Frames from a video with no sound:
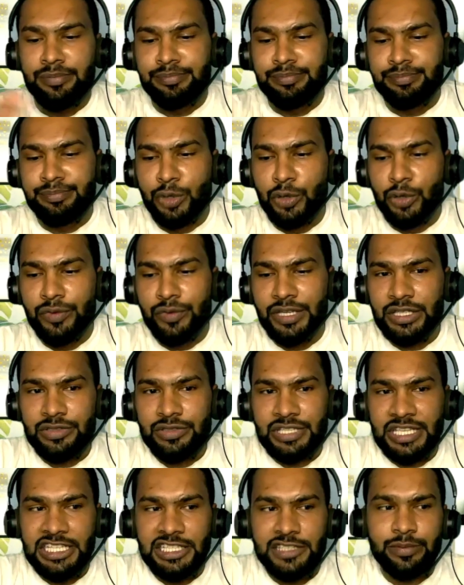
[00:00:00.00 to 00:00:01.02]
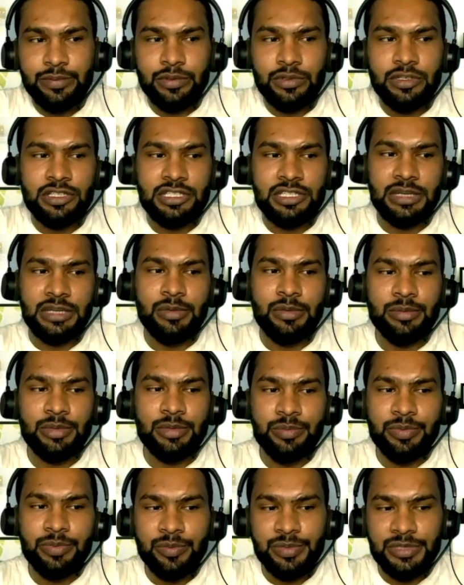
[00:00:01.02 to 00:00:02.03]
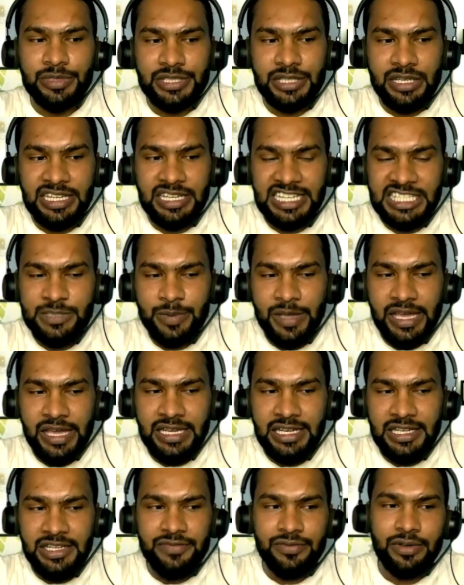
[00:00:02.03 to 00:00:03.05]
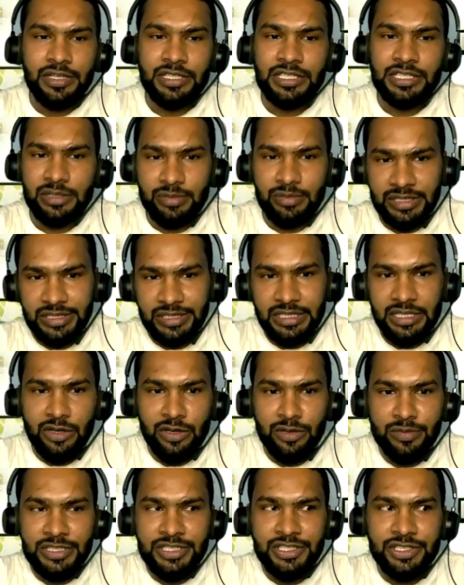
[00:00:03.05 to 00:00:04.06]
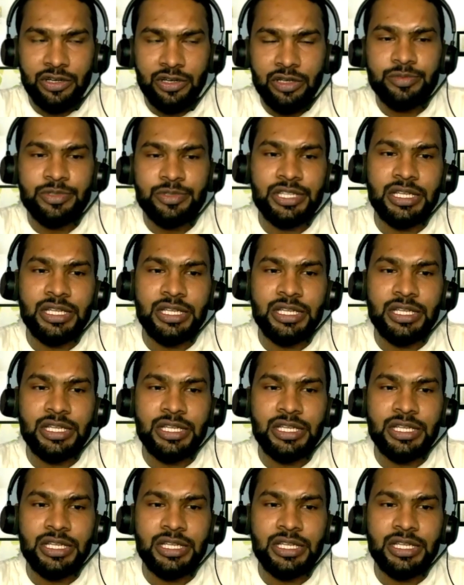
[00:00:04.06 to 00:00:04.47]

moving to Salesforce. Some of the people are aspirant for some other government jobs.